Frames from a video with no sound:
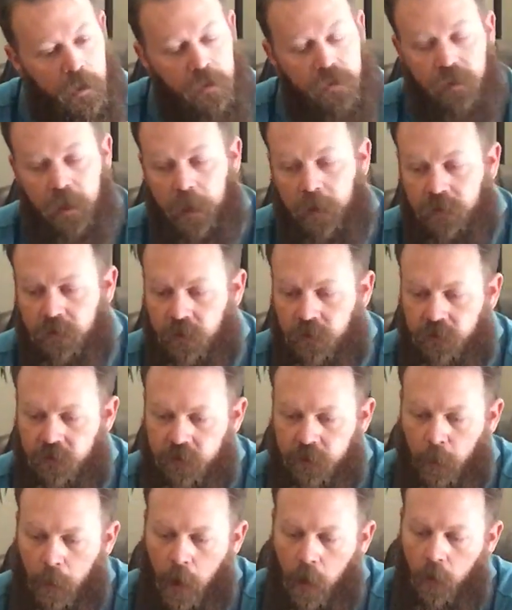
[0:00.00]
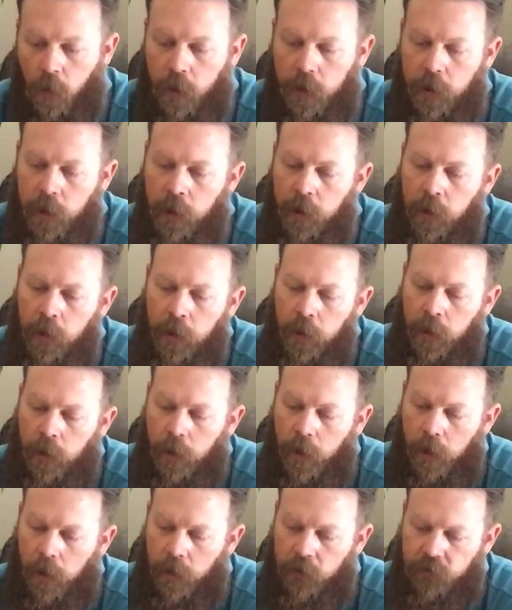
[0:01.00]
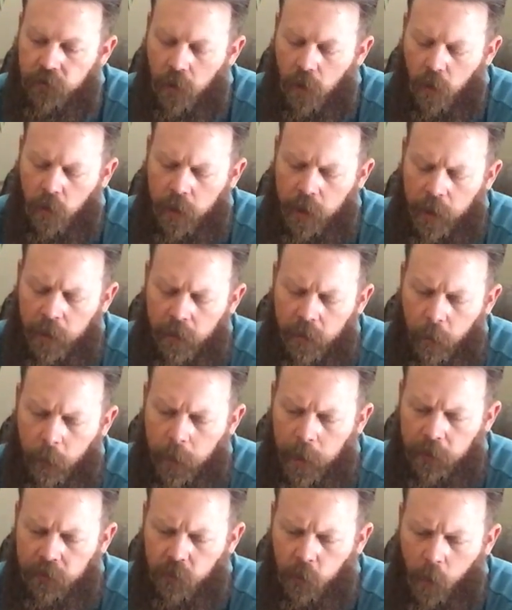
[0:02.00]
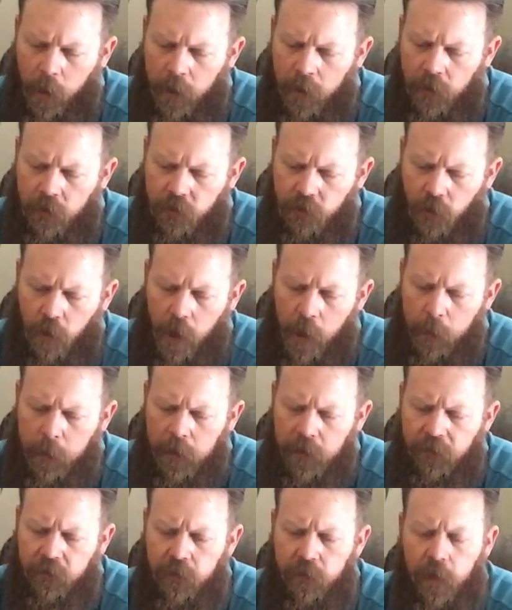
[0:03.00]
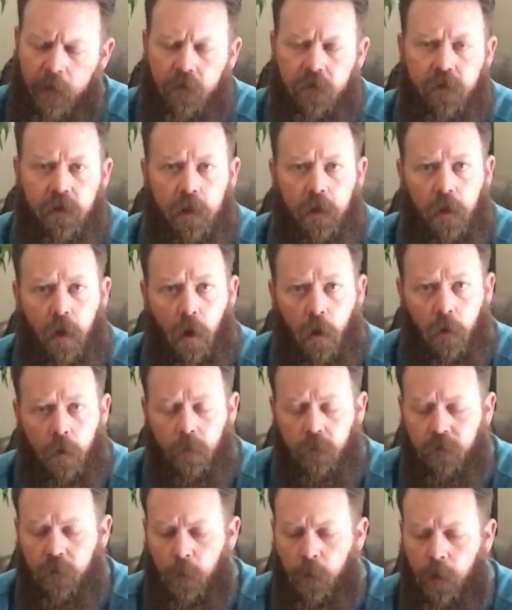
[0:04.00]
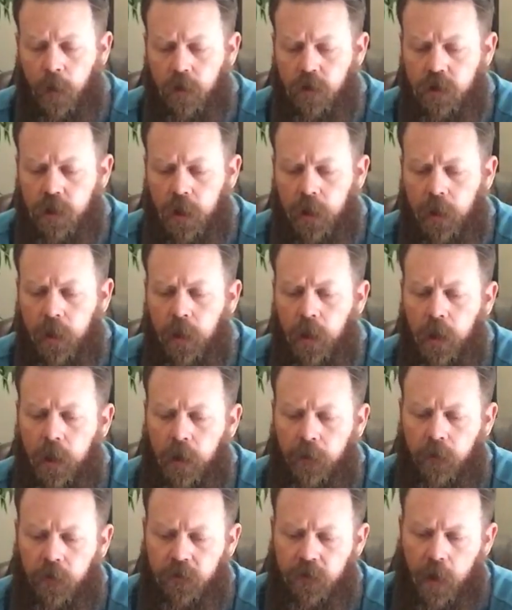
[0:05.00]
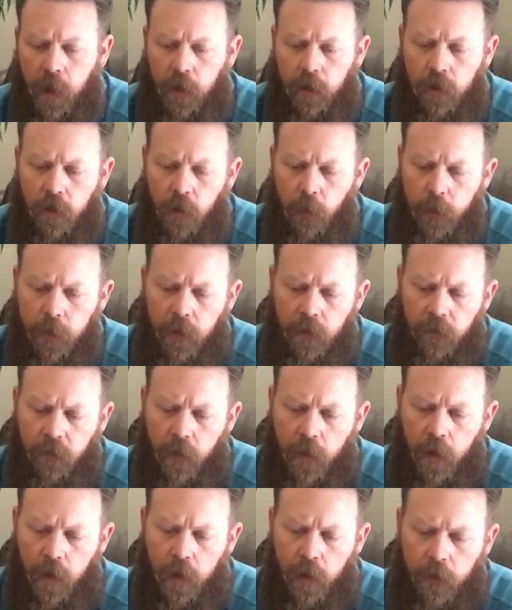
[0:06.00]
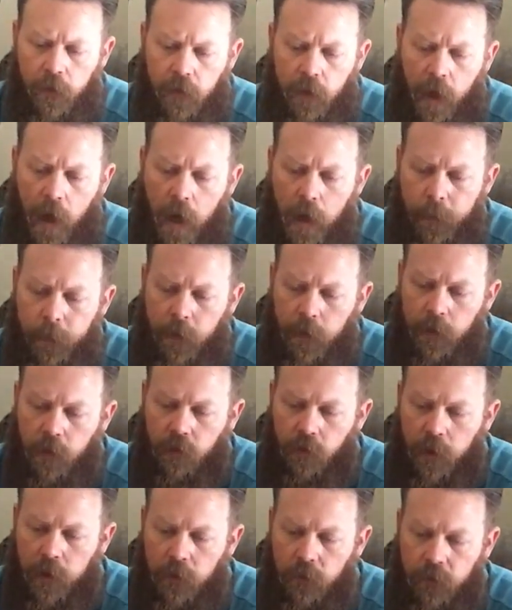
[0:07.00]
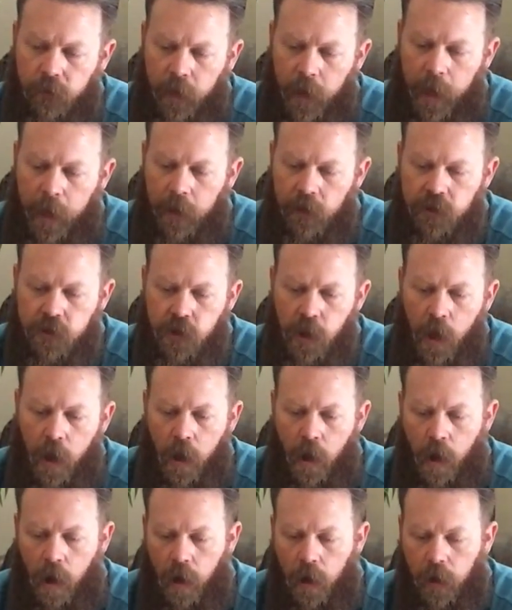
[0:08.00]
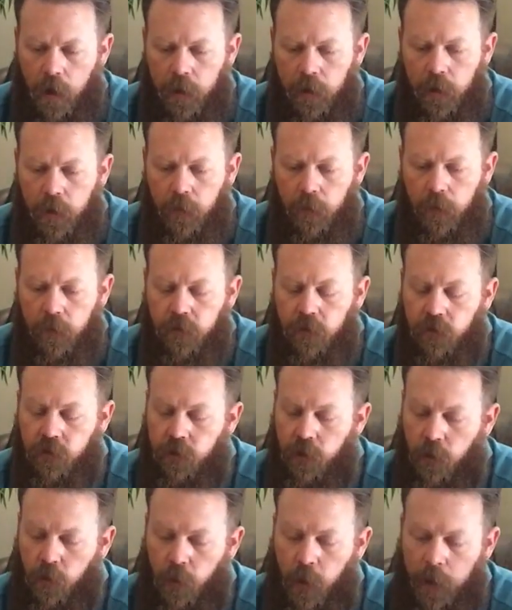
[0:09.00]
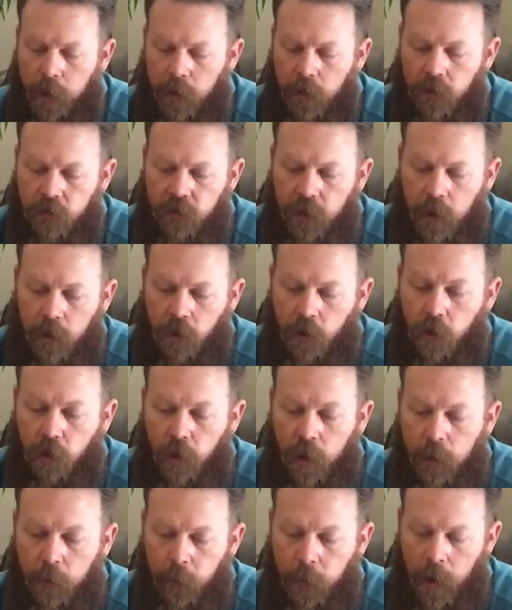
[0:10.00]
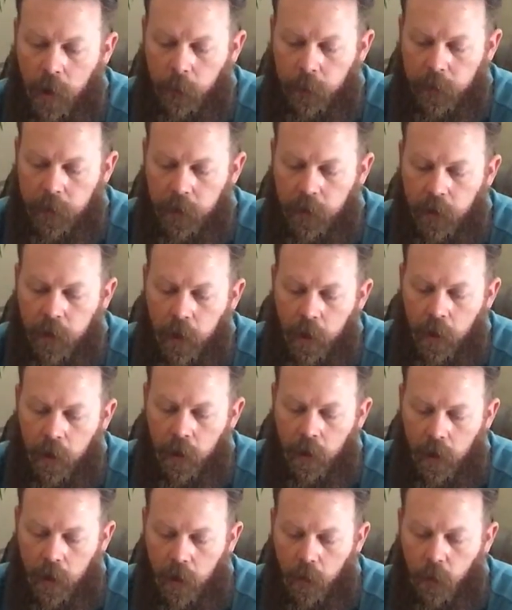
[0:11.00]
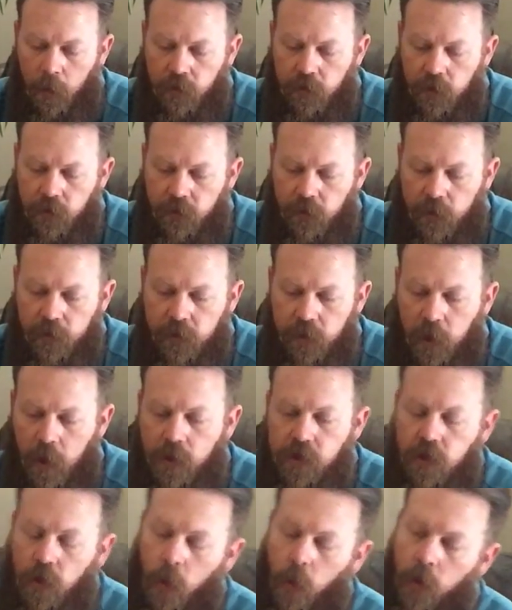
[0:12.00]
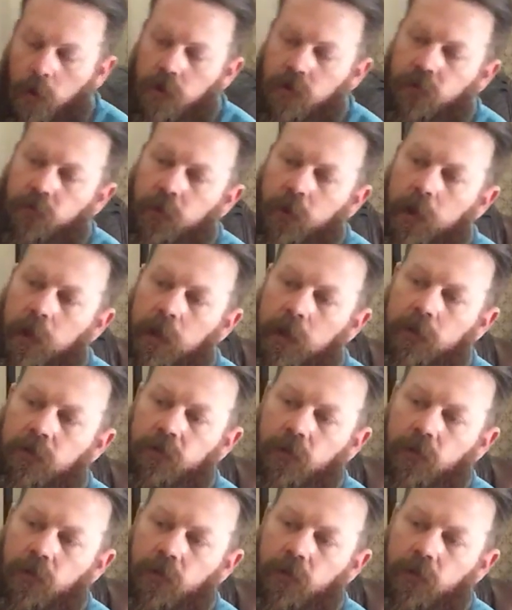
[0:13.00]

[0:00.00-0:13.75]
Texas Smoke. So kind of the best way to describe it, if you've ever seen an Odom football jig that's got a little bit of the copper and green flash on just your regular standard green pumpkin with just a touch of orange flake.